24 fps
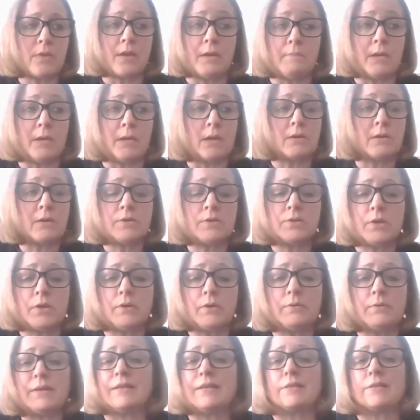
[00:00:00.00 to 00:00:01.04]
than a minute or
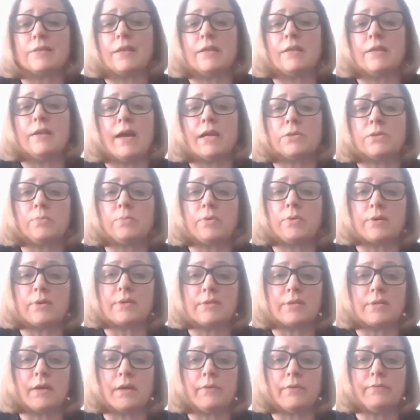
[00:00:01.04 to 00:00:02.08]
so inside the dashboard
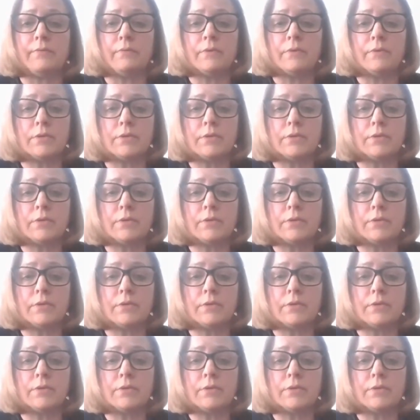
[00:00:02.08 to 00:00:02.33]
itself.